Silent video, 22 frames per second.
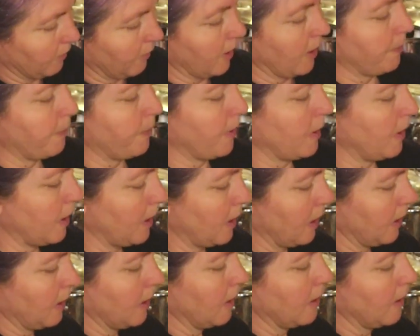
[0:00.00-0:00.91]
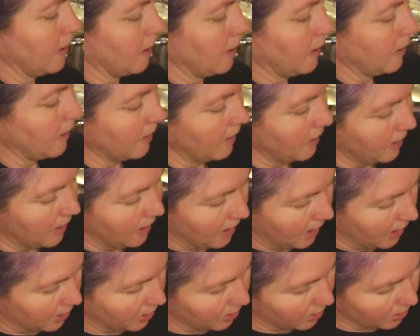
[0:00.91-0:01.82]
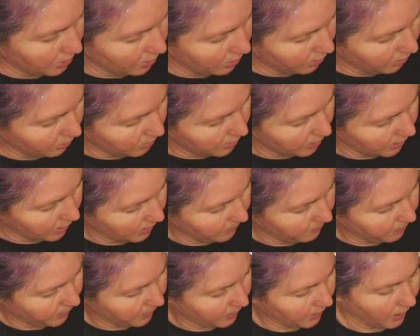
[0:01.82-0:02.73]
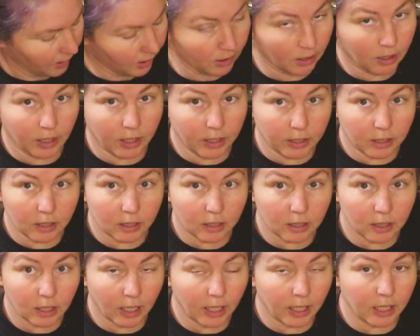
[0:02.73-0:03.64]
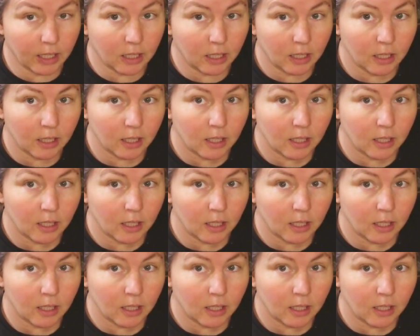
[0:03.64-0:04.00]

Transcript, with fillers: wrap on and just loosely put that on, okay?